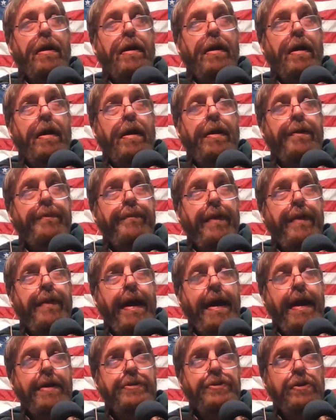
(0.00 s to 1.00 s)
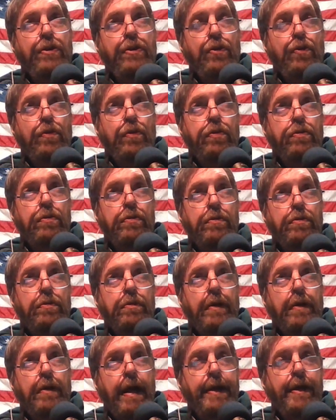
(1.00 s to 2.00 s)

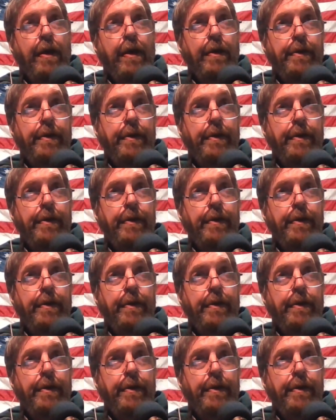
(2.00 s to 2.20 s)
I know